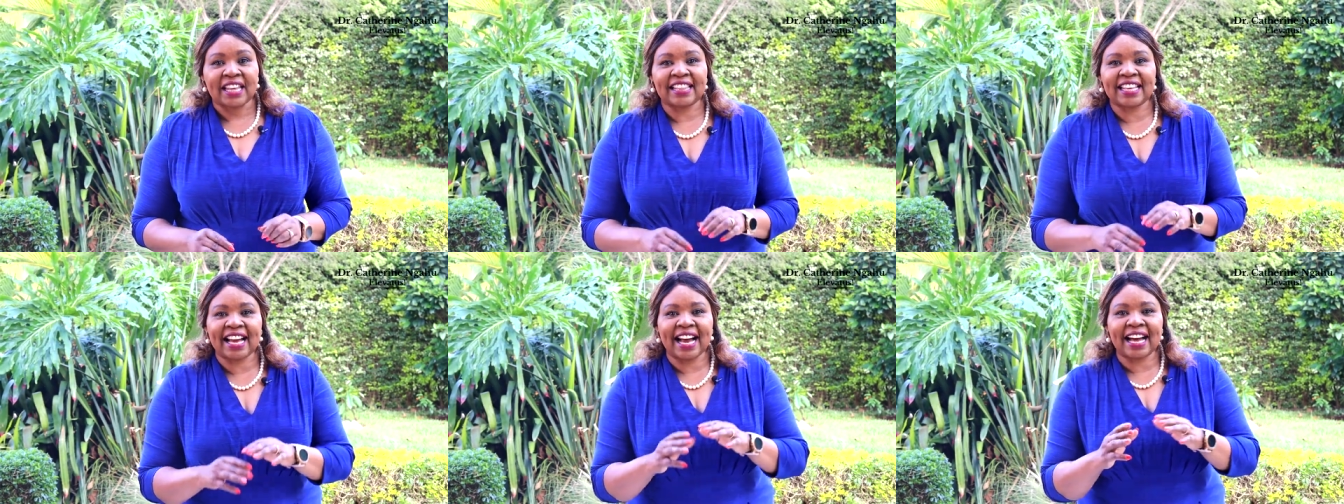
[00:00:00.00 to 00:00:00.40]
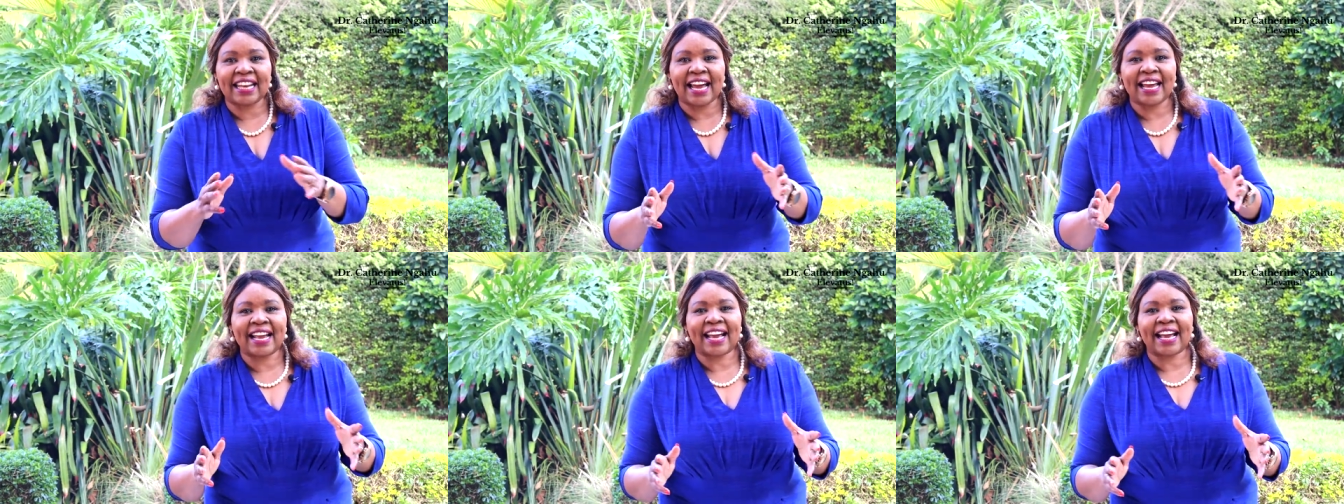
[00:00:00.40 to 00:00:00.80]
They are
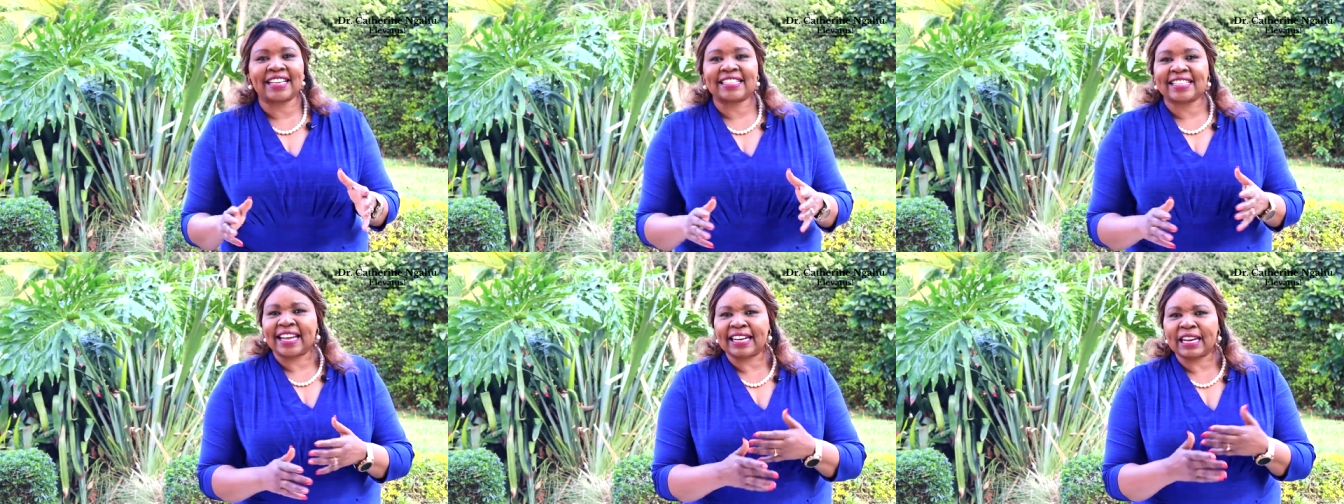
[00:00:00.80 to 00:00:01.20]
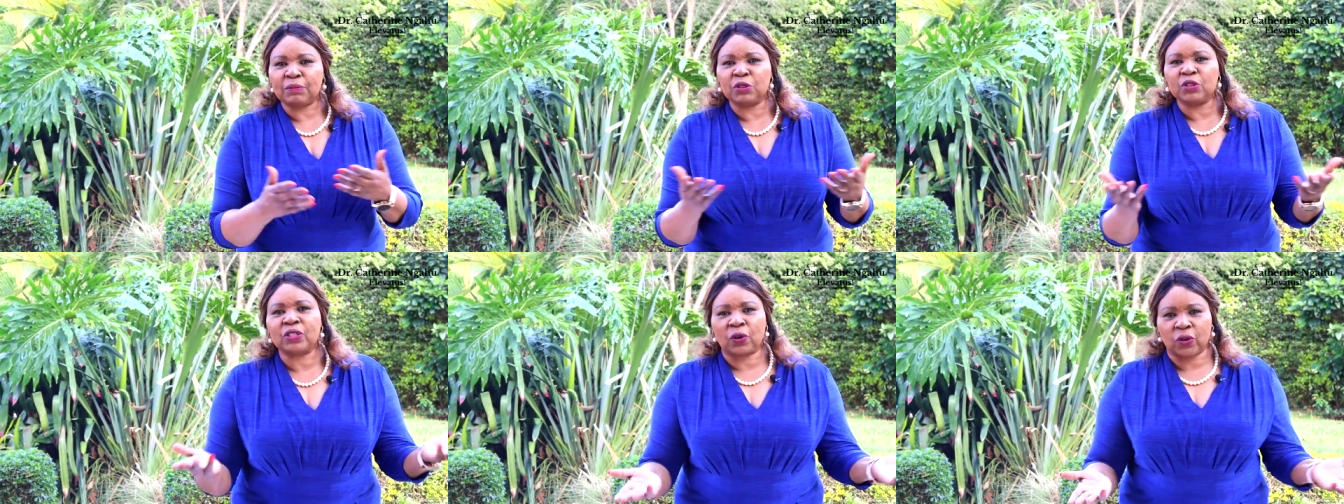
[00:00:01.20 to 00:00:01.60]
like extended
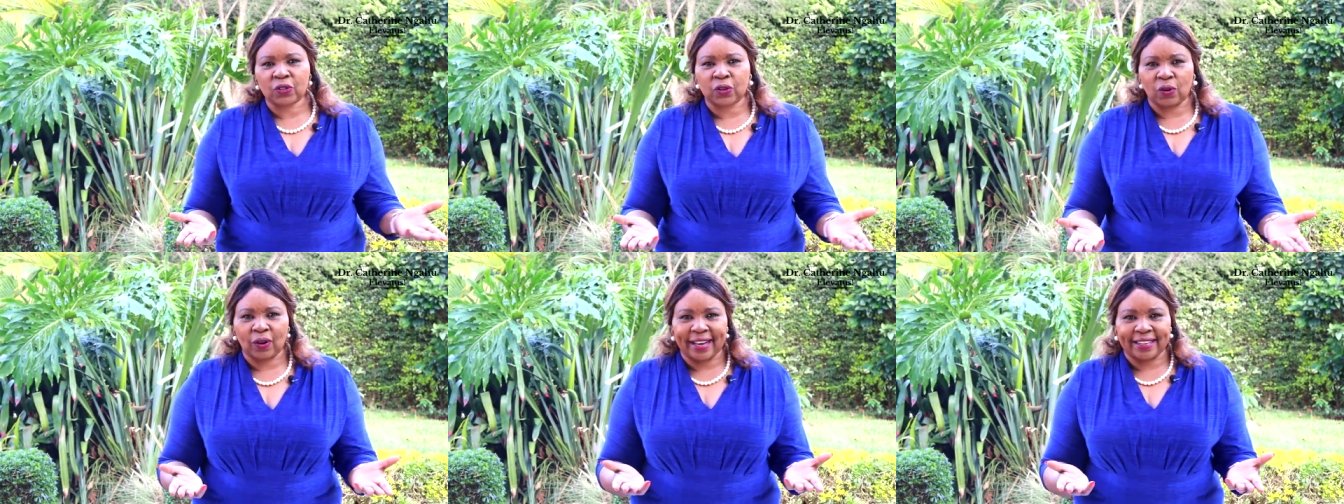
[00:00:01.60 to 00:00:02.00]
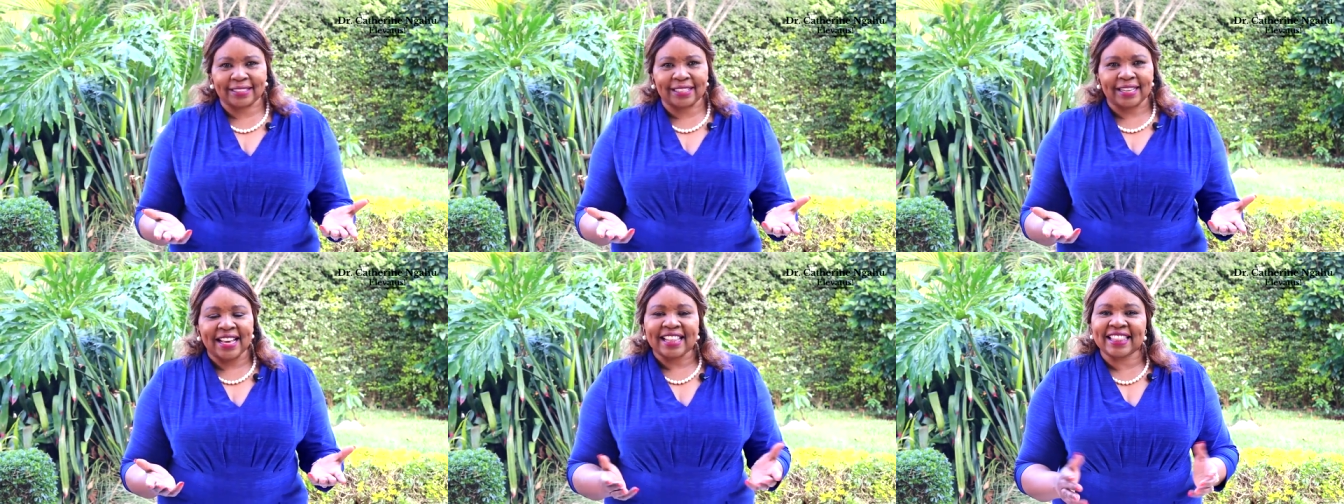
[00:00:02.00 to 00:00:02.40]
musical slogans.